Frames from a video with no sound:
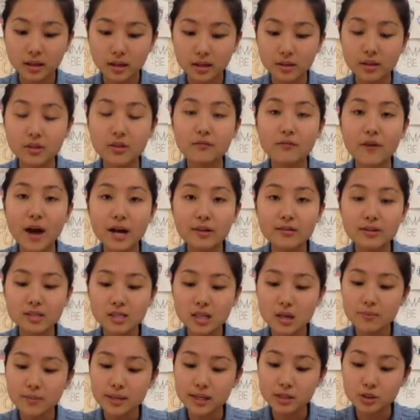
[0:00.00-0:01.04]
Then the virus
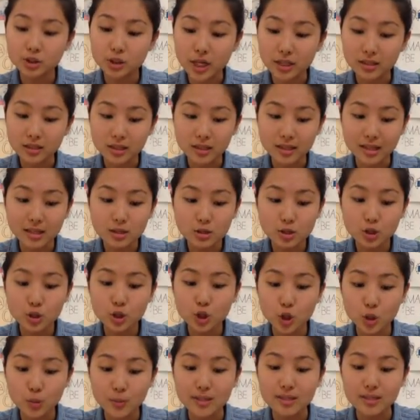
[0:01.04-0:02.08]
can be injected into
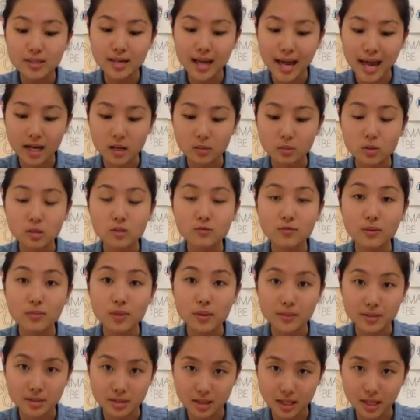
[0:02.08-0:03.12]
humans and animals from the
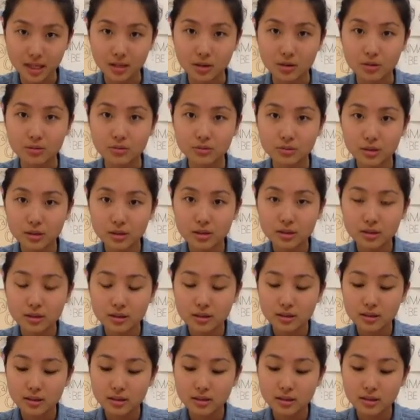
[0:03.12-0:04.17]
mosquito.
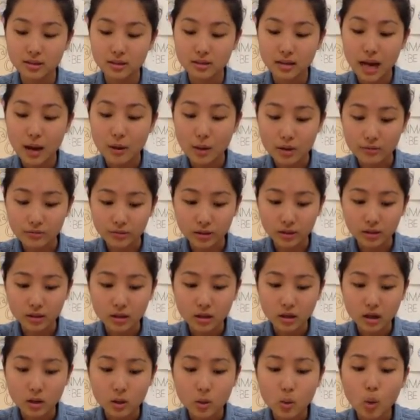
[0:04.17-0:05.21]
However,
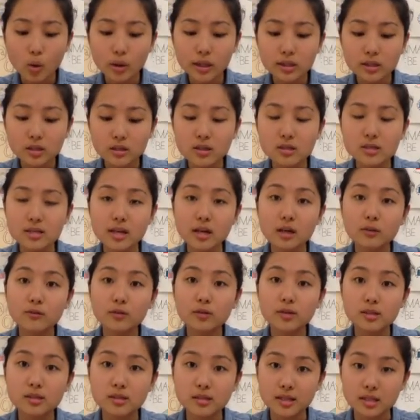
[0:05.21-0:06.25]
according to the Center for
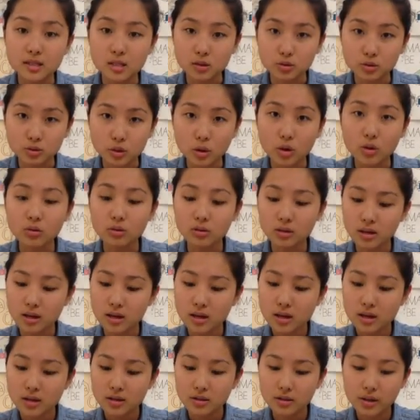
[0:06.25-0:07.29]
Disease Control,
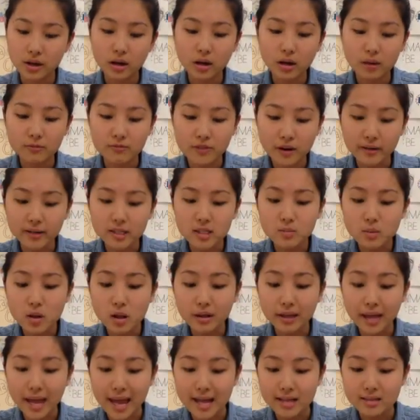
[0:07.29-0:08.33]
there are very small
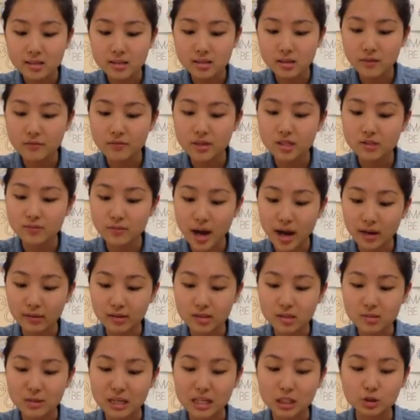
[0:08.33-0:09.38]
cases of this
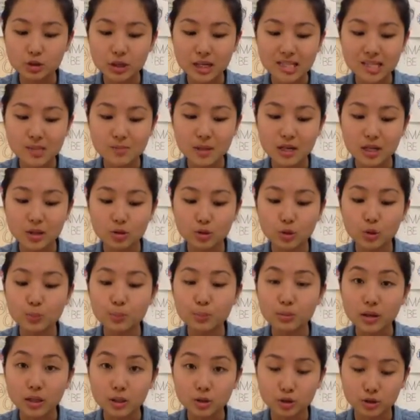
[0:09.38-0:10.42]
virus being transmitted through
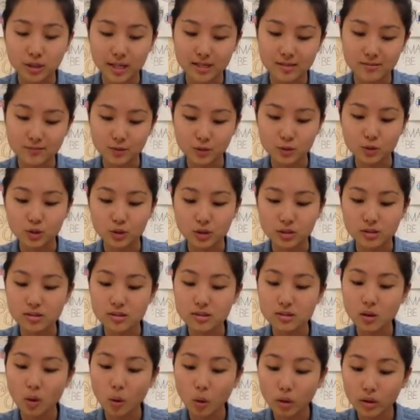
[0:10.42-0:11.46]
blood
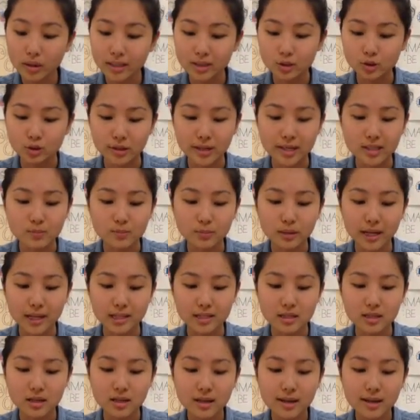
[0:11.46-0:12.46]
transfusions, organ transplants,